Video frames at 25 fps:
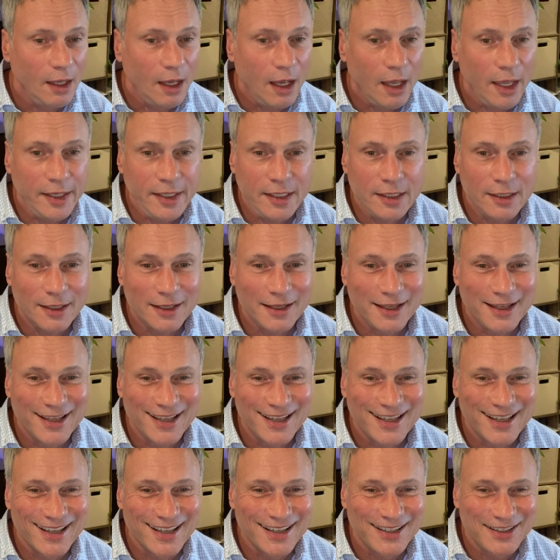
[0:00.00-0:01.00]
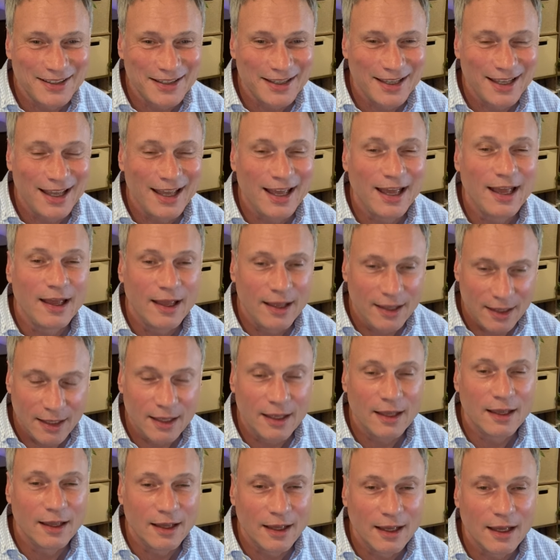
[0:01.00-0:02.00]
Well, Any, thank you. I, I
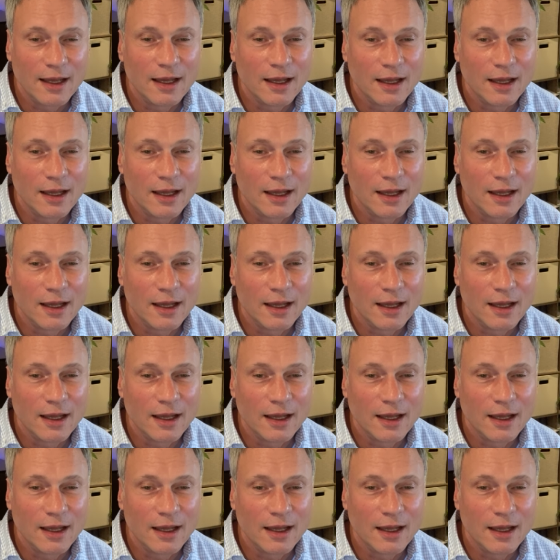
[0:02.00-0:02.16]
appreciate that